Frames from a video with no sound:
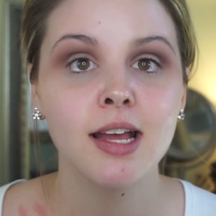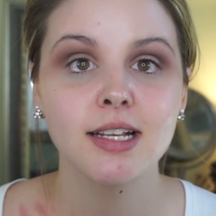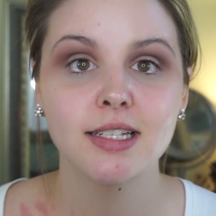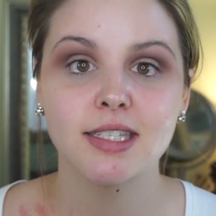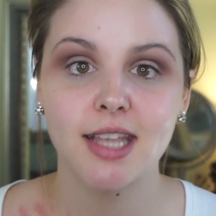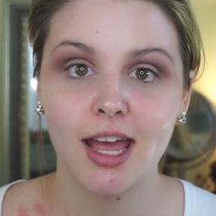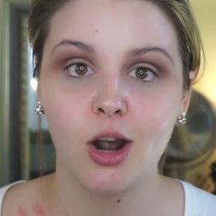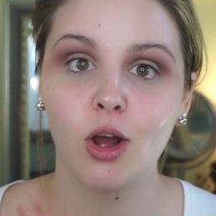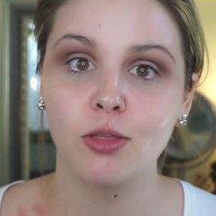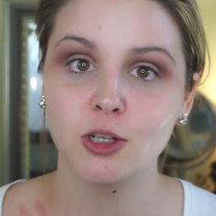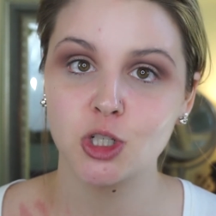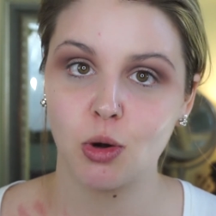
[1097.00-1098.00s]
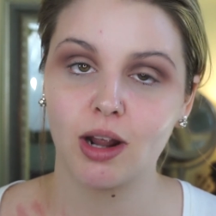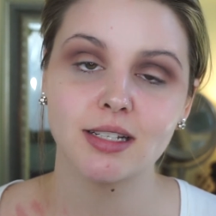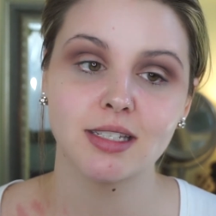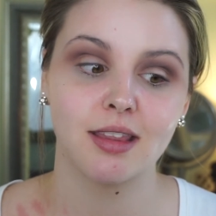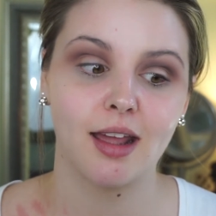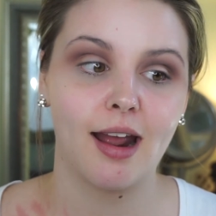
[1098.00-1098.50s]
set on the
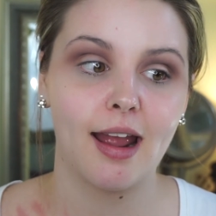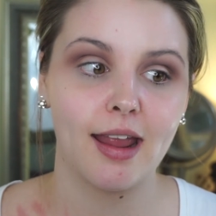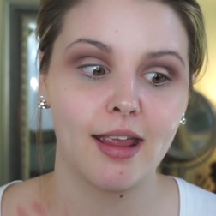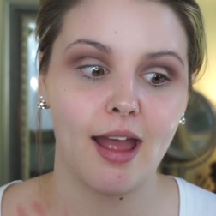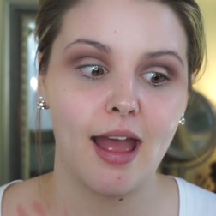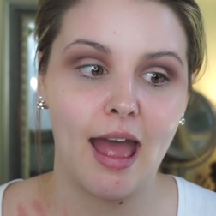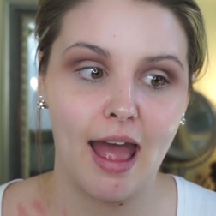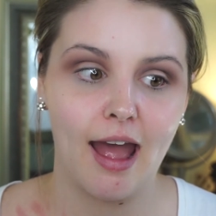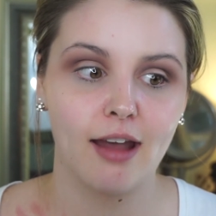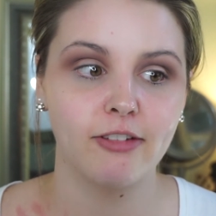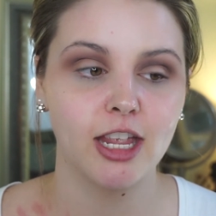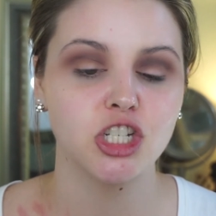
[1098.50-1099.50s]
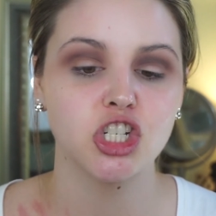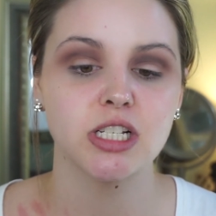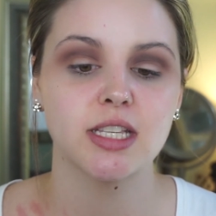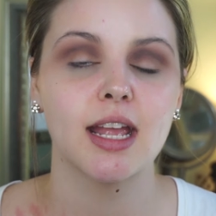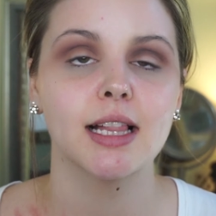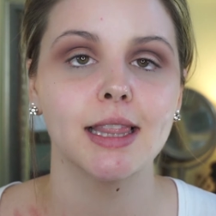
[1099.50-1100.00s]
dress that I have. It
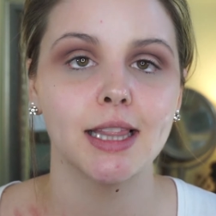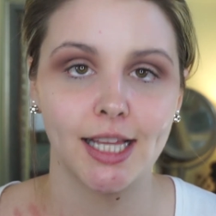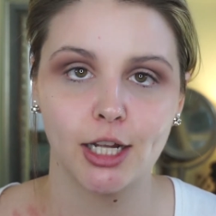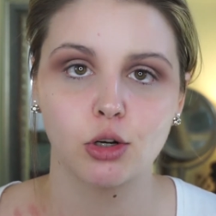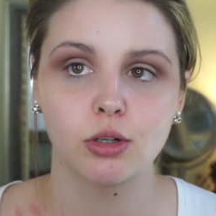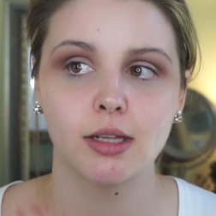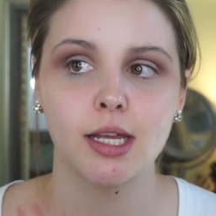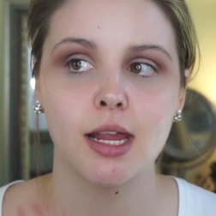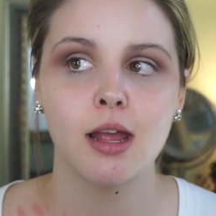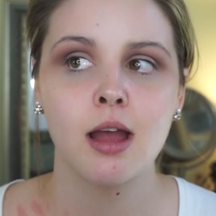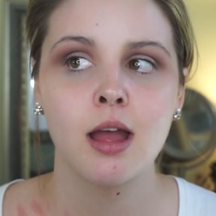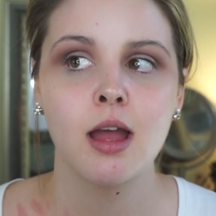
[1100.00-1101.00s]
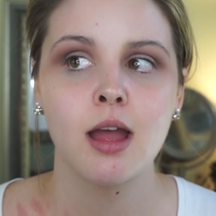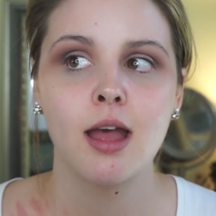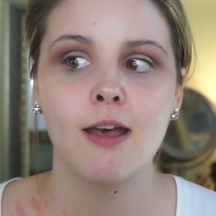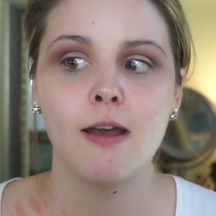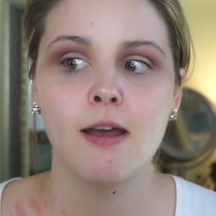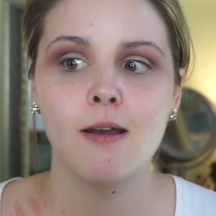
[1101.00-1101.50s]
literally
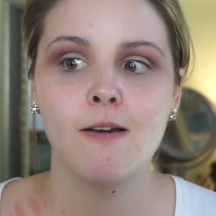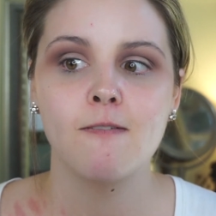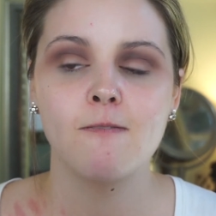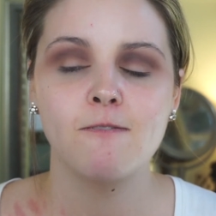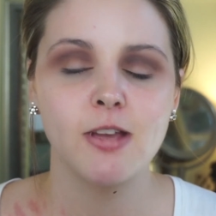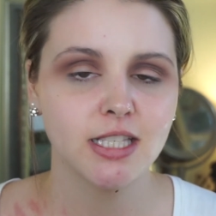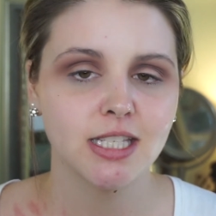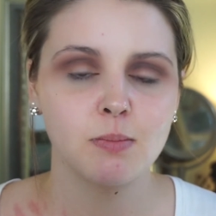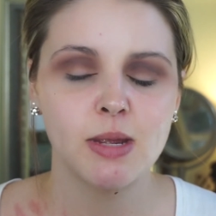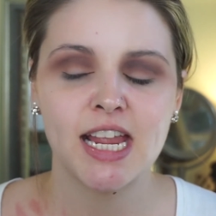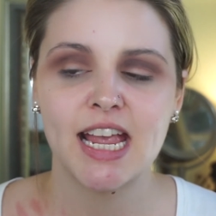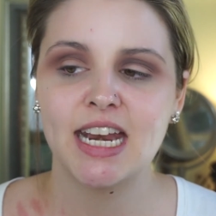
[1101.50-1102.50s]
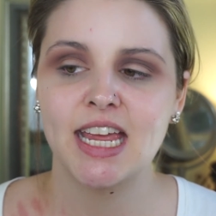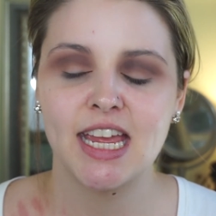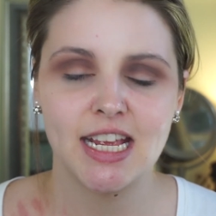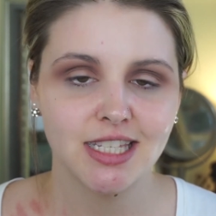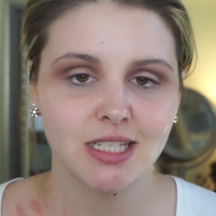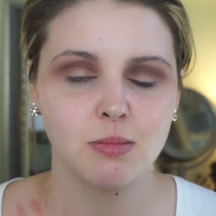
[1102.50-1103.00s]
fits me and it
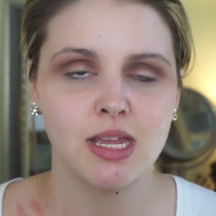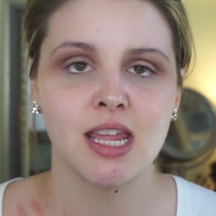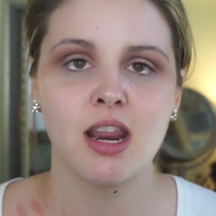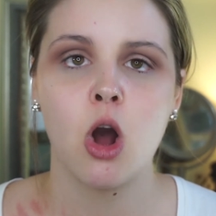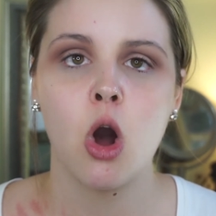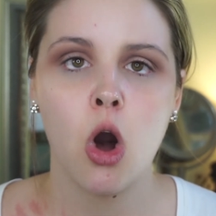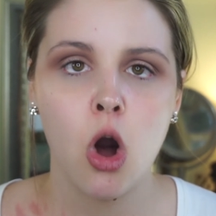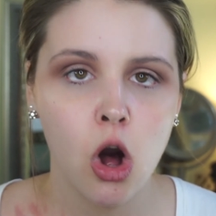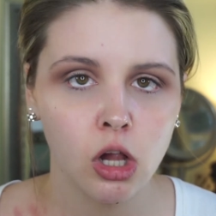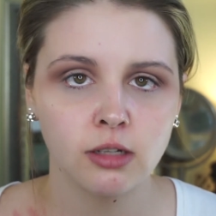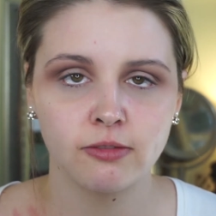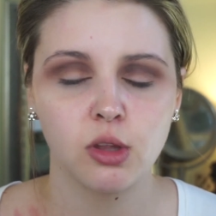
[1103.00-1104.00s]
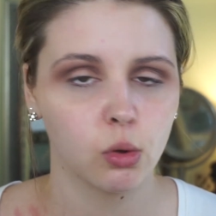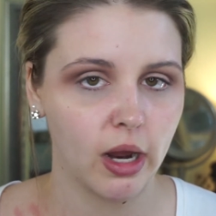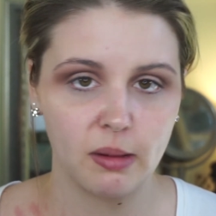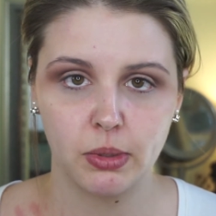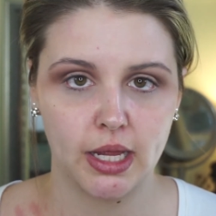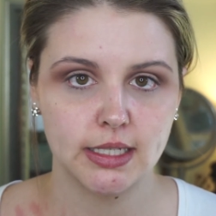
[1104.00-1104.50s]
hits me in all of the
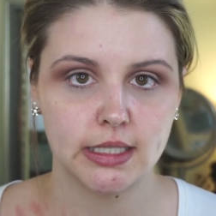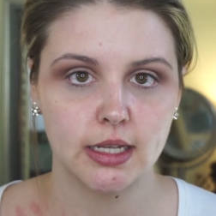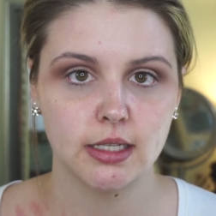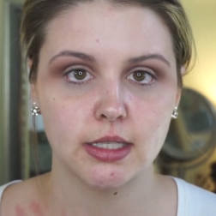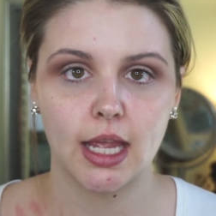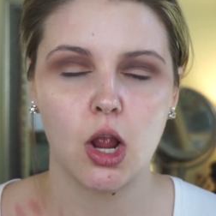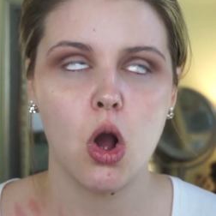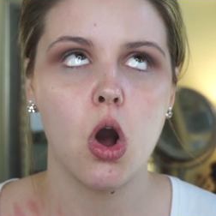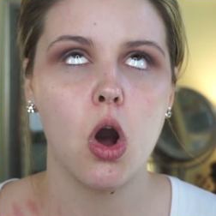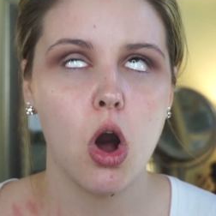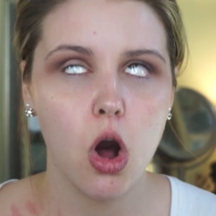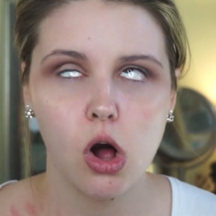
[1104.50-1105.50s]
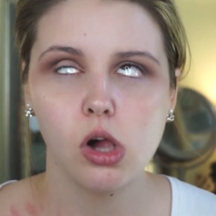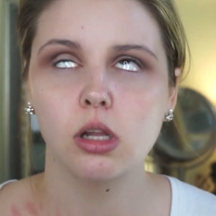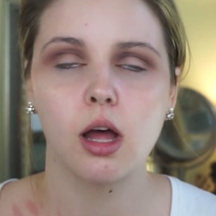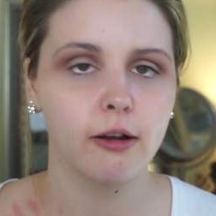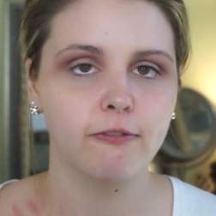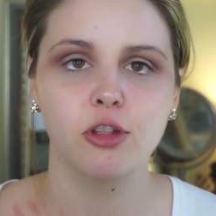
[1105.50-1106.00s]
right places. Like
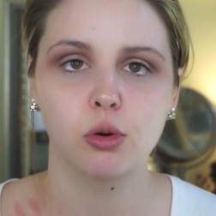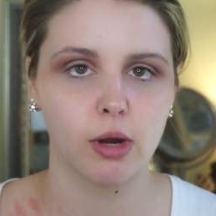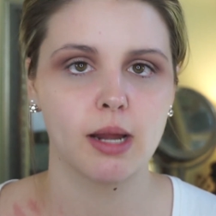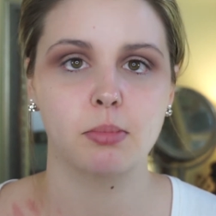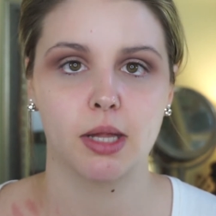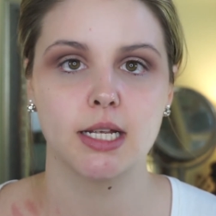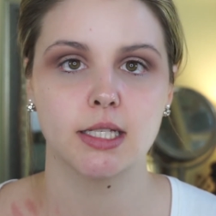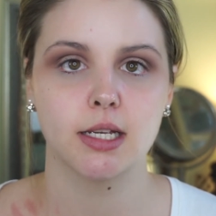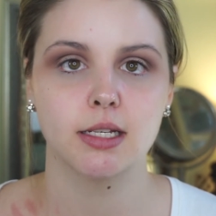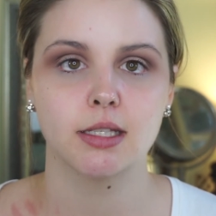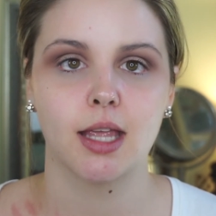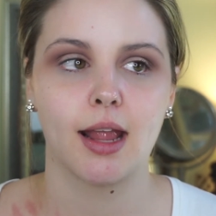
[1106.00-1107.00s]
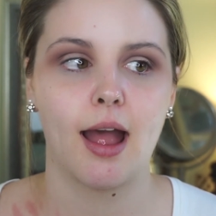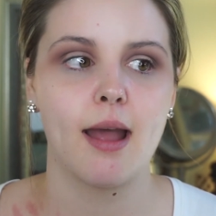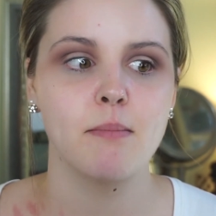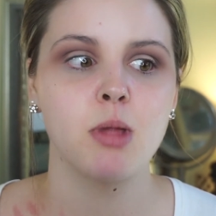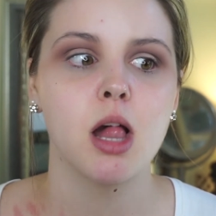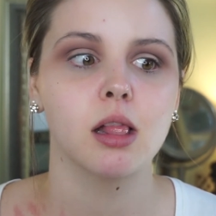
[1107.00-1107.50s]
all of the right places. Like
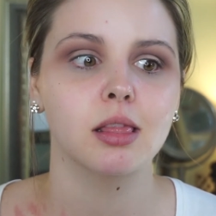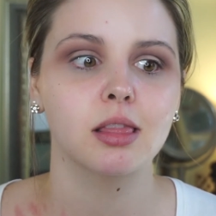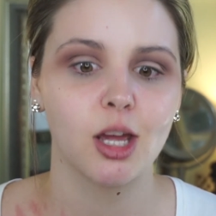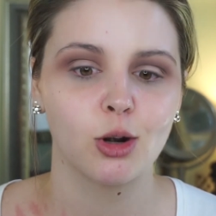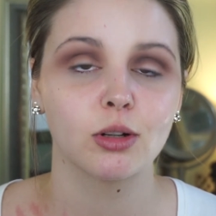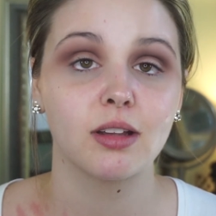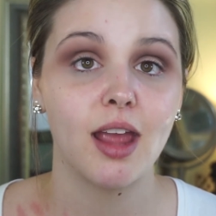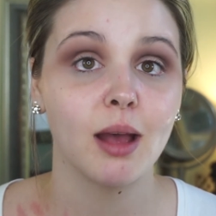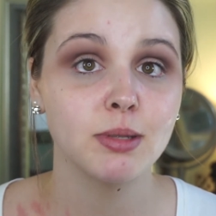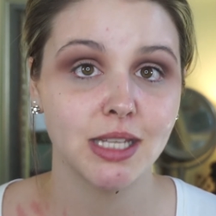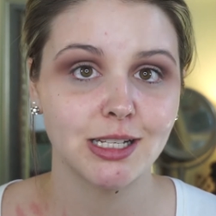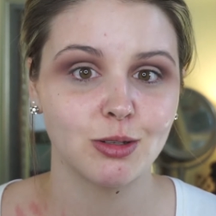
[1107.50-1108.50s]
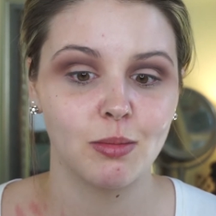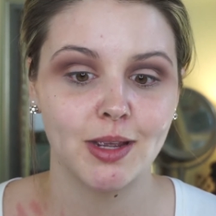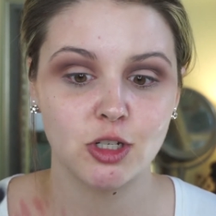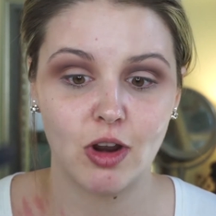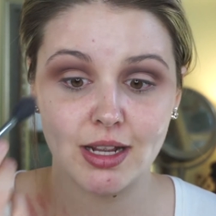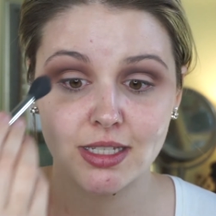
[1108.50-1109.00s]
I'm literally obsessed with my
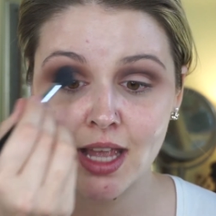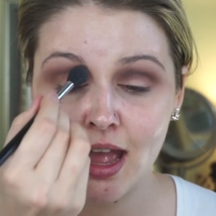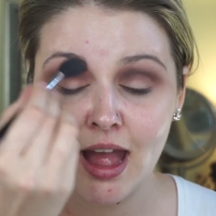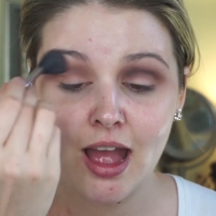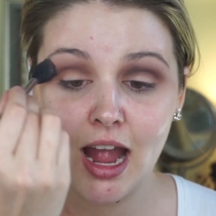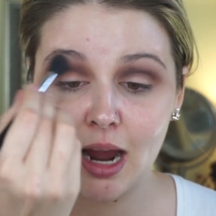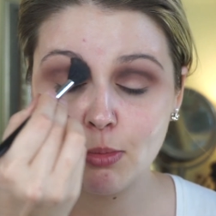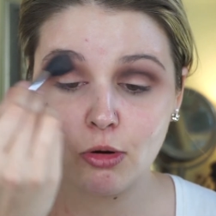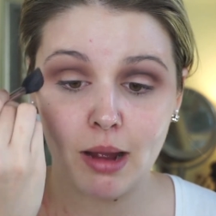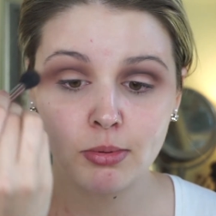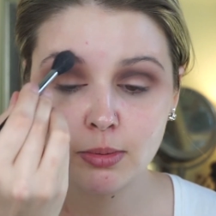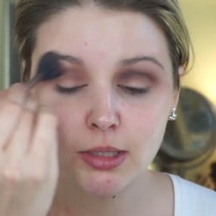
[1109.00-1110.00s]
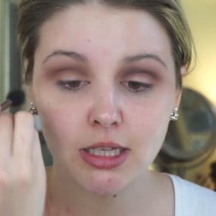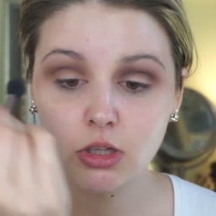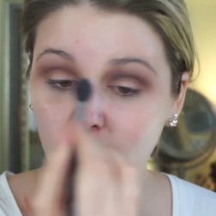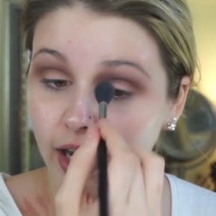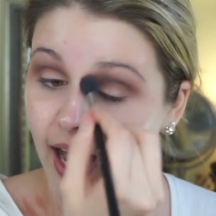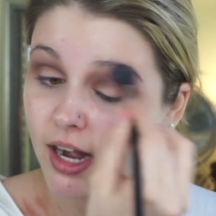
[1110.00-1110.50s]
dress. I probably
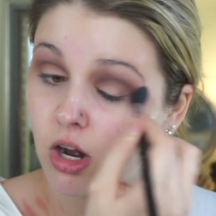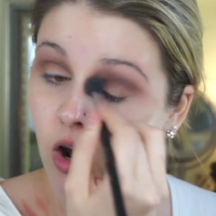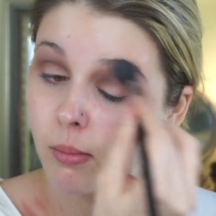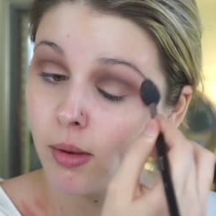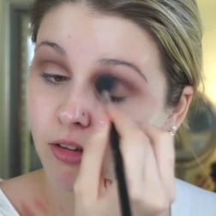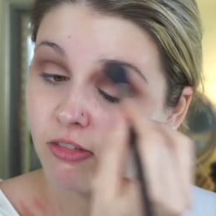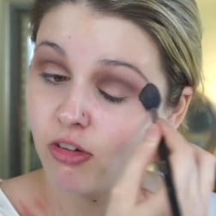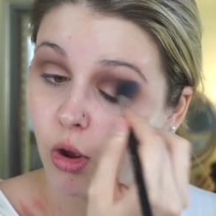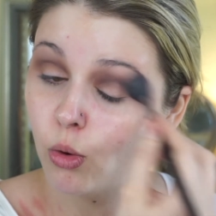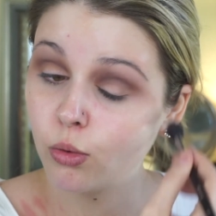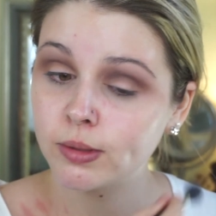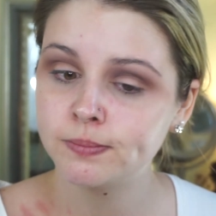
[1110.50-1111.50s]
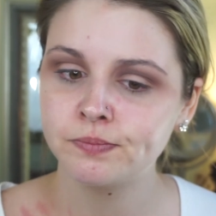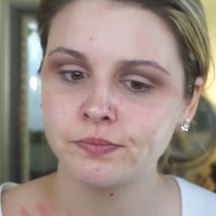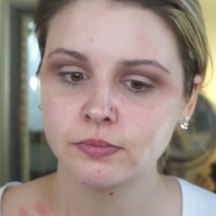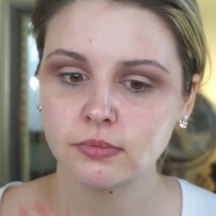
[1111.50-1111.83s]
look at it on my phone